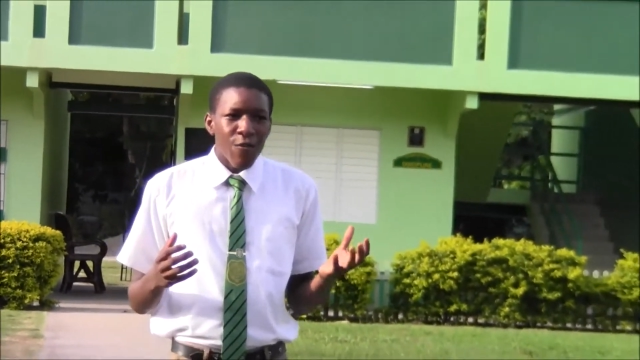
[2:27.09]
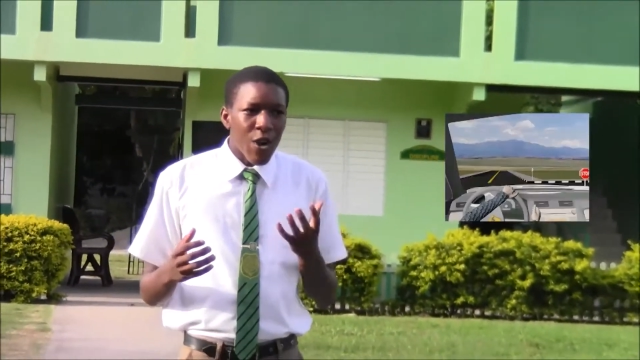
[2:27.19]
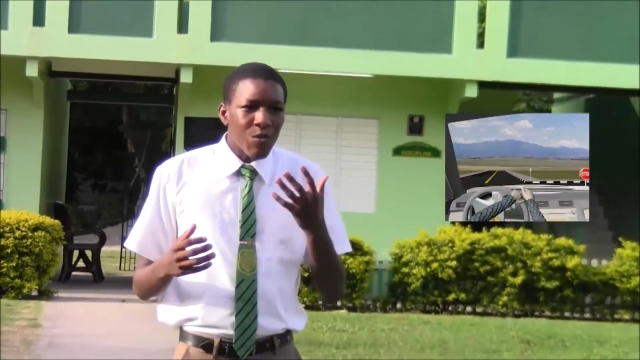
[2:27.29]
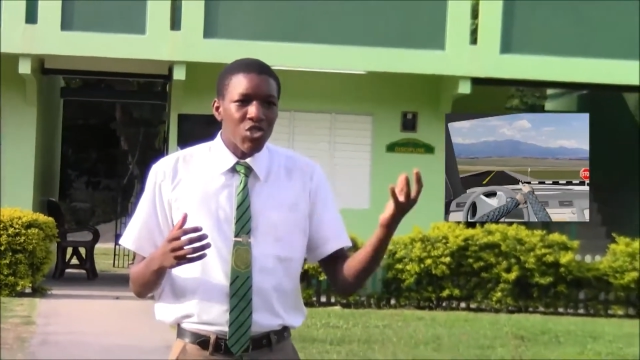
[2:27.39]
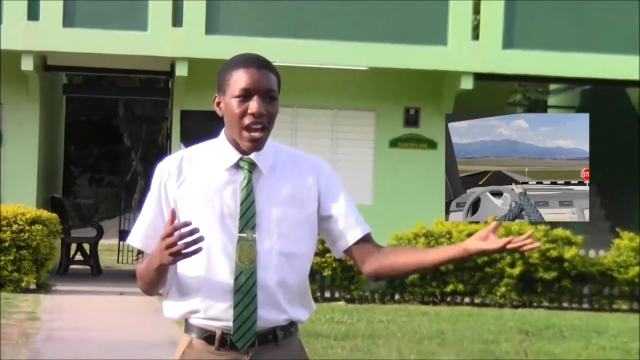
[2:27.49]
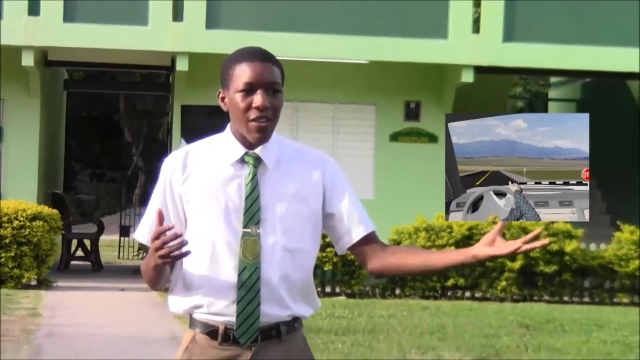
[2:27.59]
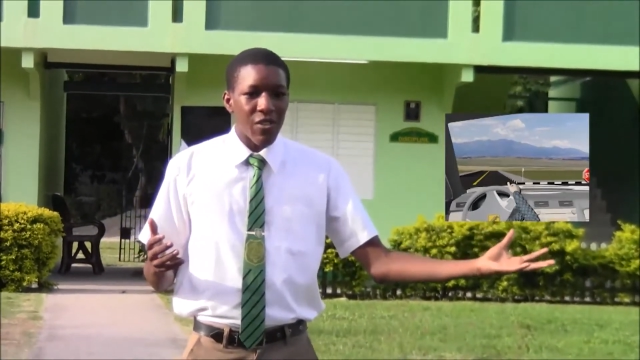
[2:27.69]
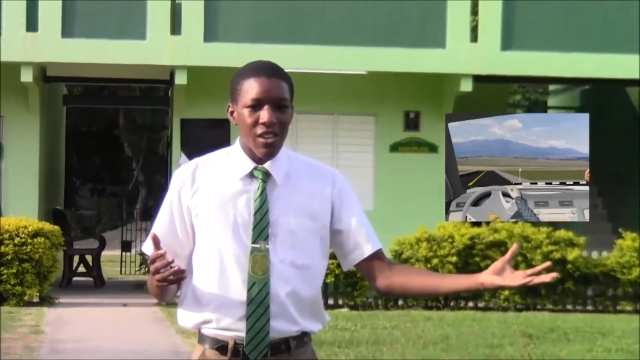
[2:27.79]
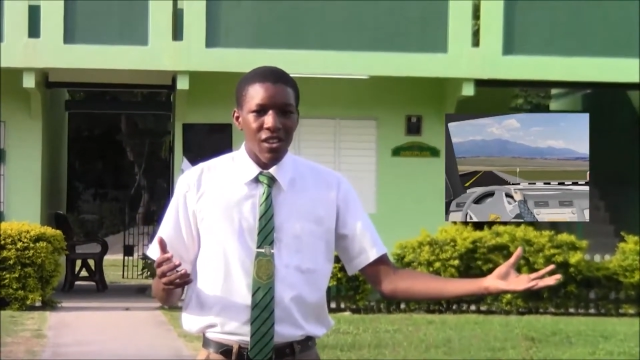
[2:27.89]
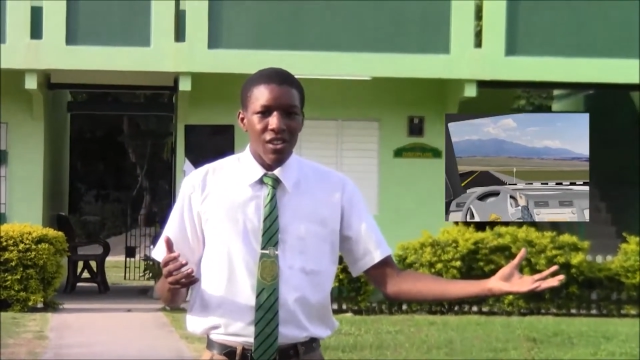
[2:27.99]
from
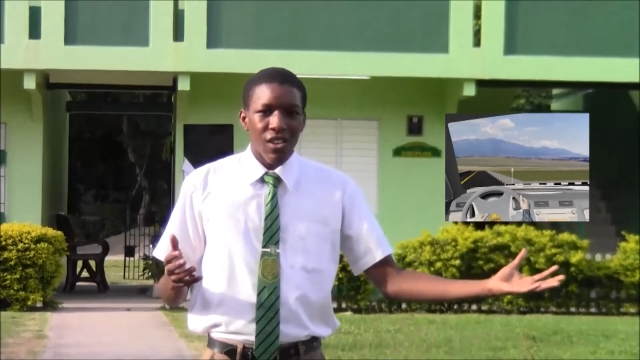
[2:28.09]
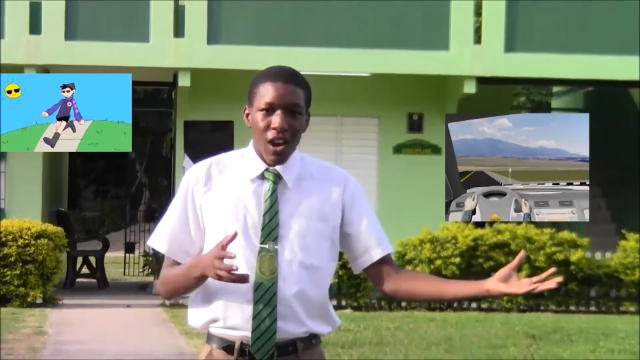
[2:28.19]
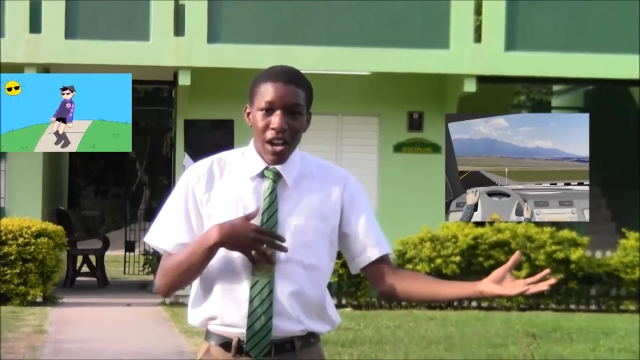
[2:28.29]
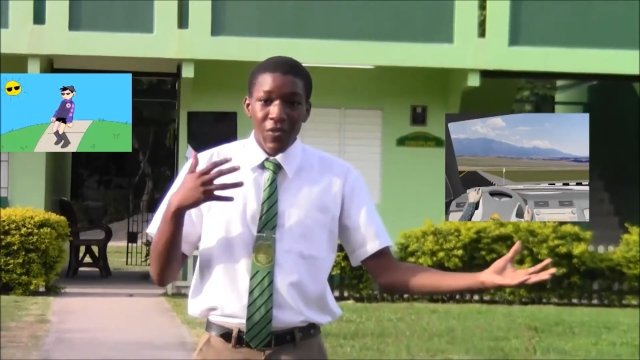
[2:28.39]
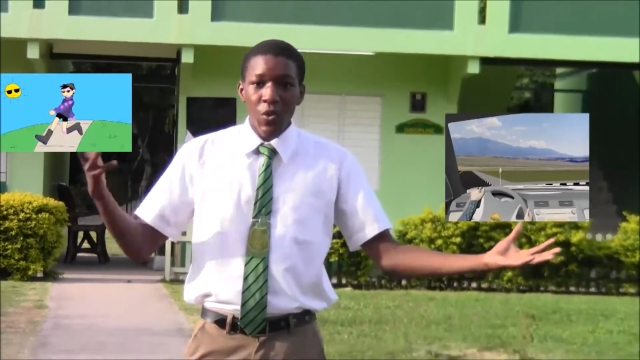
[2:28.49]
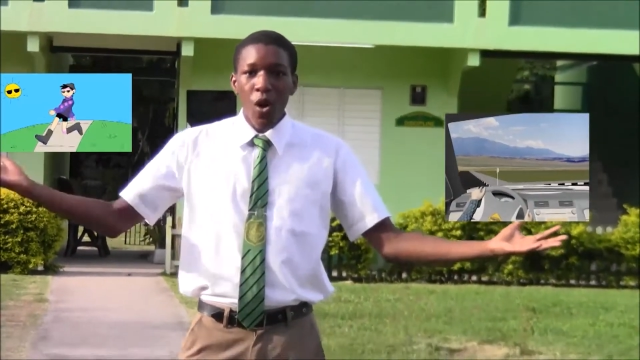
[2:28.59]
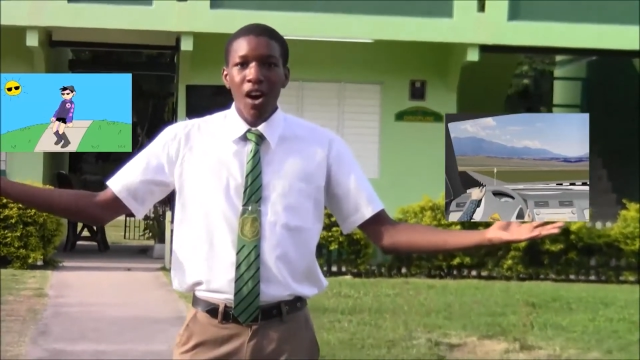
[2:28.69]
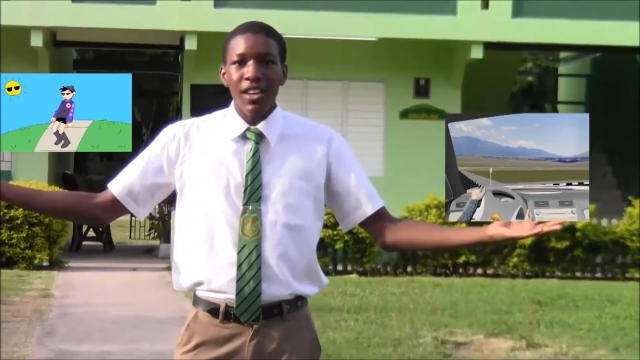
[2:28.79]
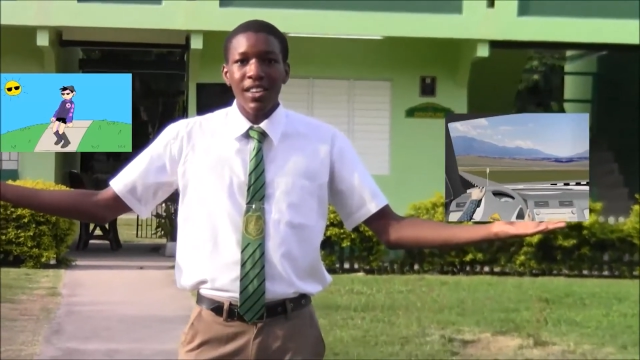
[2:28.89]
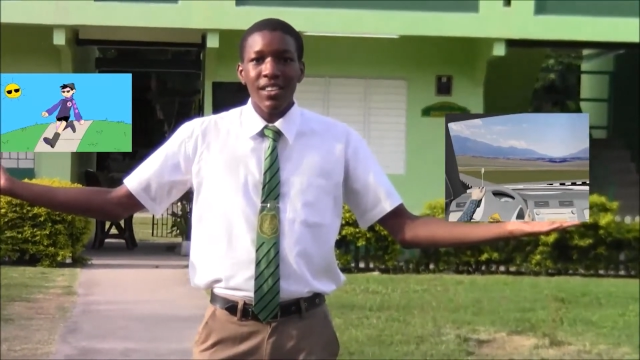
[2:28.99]
driving or even
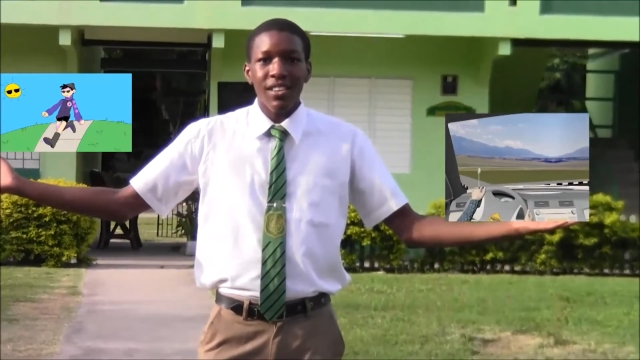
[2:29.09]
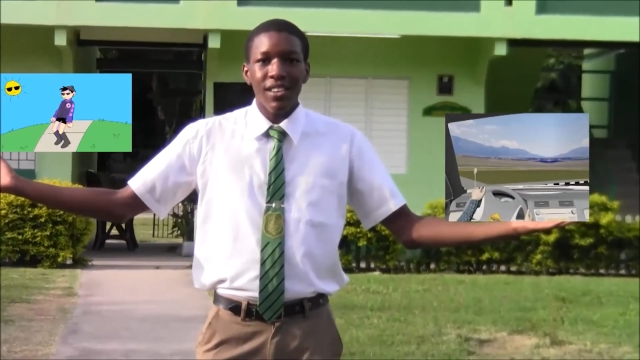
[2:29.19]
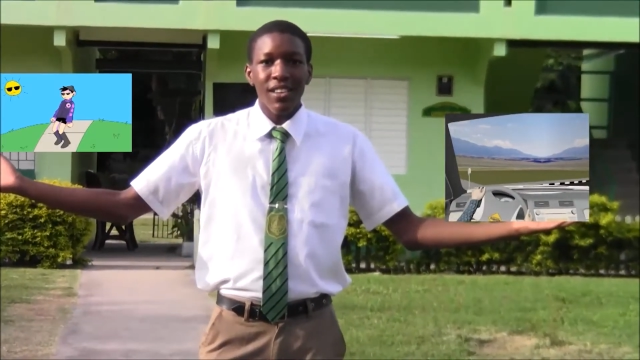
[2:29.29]
walking.